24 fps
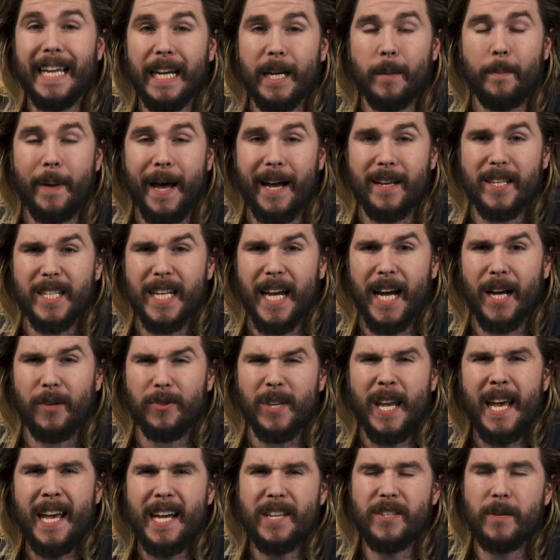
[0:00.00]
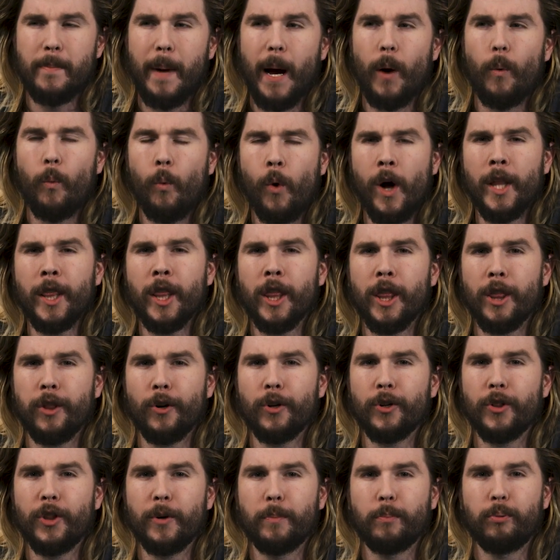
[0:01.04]
gigapascals is about
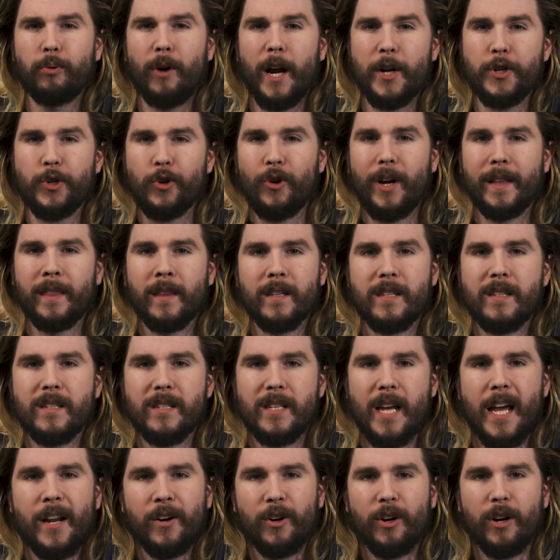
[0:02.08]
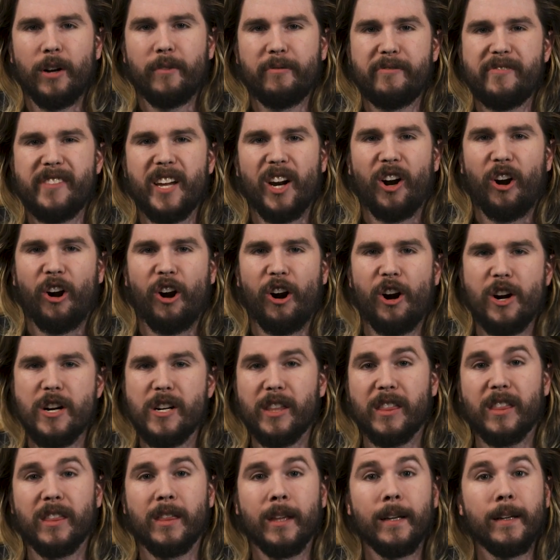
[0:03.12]
1/3 the pressure at the center of the
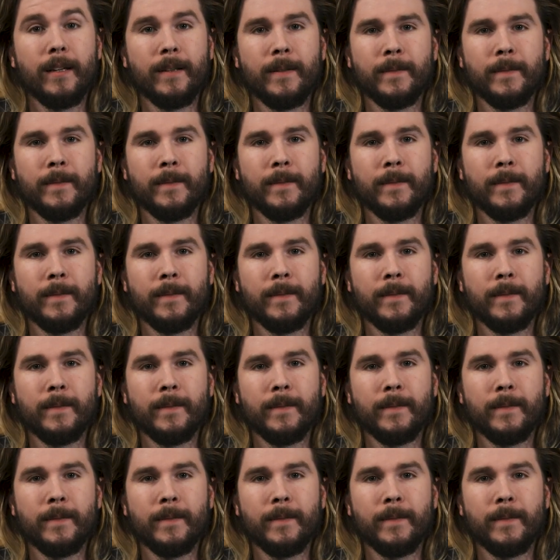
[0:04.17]
Earth.